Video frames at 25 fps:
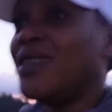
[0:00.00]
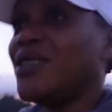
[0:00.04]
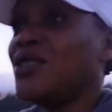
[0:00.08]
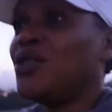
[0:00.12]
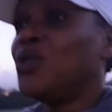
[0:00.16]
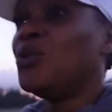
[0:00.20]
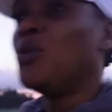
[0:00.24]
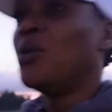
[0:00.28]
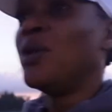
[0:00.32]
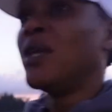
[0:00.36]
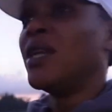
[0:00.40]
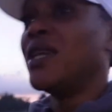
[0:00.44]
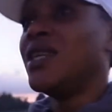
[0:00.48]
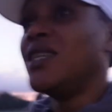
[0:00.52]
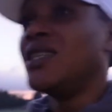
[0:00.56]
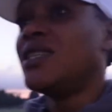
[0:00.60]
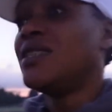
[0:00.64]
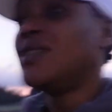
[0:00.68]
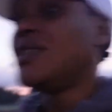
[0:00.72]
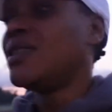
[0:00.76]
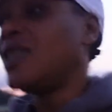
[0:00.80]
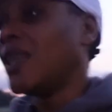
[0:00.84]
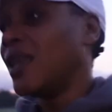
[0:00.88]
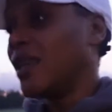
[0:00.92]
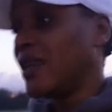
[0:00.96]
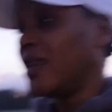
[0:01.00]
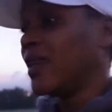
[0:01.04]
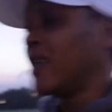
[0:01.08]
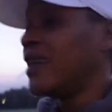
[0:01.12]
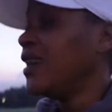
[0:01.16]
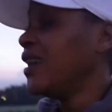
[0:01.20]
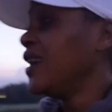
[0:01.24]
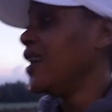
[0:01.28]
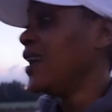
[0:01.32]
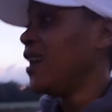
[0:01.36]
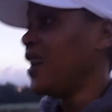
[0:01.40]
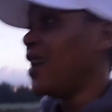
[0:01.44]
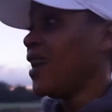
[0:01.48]
he's doing his thing.
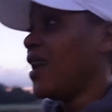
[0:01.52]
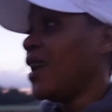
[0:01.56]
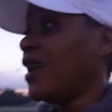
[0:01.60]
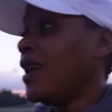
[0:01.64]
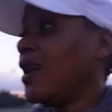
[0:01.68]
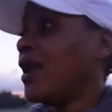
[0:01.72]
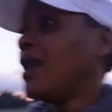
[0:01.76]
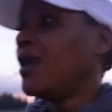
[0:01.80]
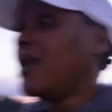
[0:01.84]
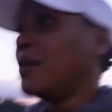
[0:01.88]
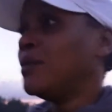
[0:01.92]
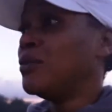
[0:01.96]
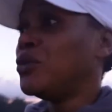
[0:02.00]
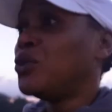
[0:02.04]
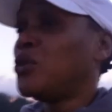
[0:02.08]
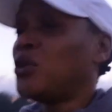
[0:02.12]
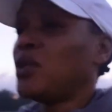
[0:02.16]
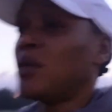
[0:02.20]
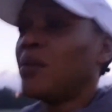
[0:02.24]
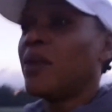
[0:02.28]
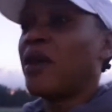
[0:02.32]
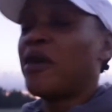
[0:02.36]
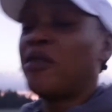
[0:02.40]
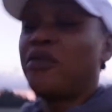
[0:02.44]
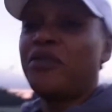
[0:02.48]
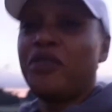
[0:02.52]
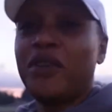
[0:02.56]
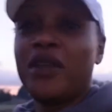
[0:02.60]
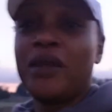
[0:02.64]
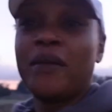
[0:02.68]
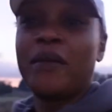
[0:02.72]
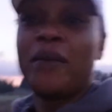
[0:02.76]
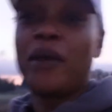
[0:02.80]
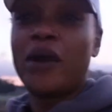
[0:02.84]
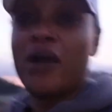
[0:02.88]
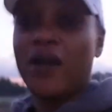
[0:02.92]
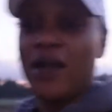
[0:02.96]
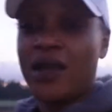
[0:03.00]
And I'm doing my thing,
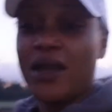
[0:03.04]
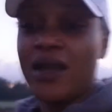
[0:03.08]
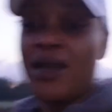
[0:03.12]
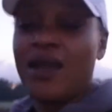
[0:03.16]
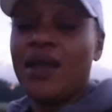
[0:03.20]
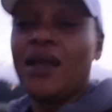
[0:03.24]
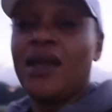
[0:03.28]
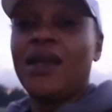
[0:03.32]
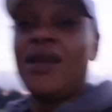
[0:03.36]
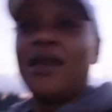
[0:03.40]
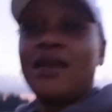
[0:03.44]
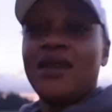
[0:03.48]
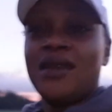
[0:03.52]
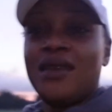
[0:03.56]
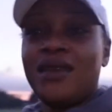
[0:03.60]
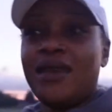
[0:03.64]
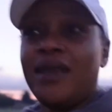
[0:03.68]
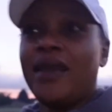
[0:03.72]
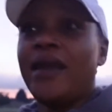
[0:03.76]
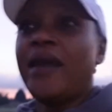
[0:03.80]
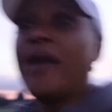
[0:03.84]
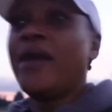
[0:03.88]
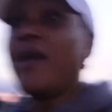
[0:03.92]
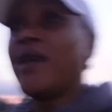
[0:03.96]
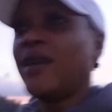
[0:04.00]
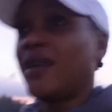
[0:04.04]
but yeah.